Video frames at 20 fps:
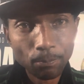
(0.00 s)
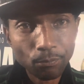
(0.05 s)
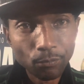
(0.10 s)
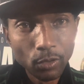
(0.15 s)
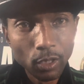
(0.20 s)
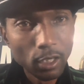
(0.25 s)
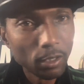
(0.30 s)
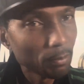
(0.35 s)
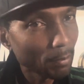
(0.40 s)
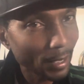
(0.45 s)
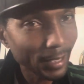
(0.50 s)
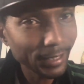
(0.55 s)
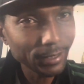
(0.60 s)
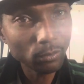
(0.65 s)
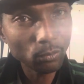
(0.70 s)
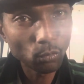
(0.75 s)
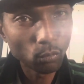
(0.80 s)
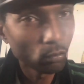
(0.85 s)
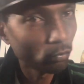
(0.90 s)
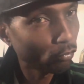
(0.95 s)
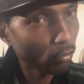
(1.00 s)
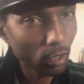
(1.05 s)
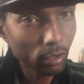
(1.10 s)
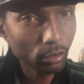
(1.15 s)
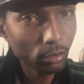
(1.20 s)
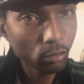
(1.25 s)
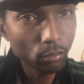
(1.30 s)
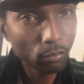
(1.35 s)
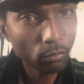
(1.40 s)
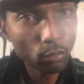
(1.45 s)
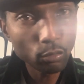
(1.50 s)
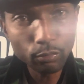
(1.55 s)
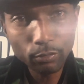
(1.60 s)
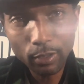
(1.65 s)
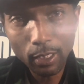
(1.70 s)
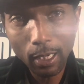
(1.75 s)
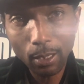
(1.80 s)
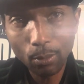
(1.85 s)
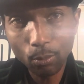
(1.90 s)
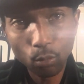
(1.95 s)
He might run through the
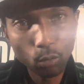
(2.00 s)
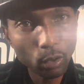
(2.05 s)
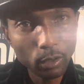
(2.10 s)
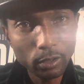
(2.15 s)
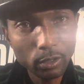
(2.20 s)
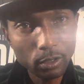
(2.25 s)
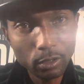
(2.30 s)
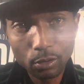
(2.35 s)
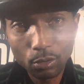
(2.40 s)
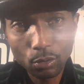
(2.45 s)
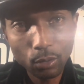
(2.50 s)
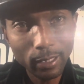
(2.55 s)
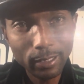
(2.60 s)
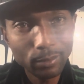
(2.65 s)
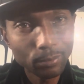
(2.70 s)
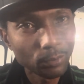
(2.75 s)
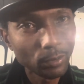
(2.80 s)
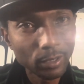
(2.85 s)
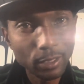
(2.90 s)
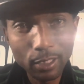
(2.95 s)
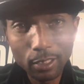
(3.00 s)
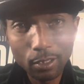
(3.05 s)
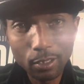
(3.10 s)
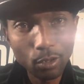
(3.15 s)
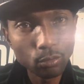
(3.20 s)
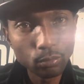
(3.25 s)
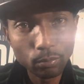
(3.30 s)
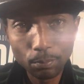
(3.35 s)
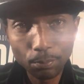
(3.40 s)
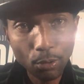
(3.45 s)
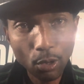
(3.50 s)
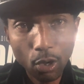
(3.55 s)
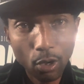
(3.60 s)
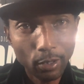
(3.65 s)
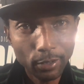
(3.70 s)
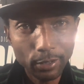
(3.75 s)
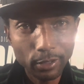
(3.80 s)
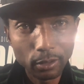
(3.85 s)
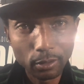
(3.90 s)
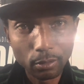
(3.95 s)
rooftop once, twice, but he don't
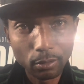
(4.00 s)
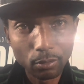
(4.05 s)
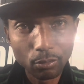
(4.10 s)
party.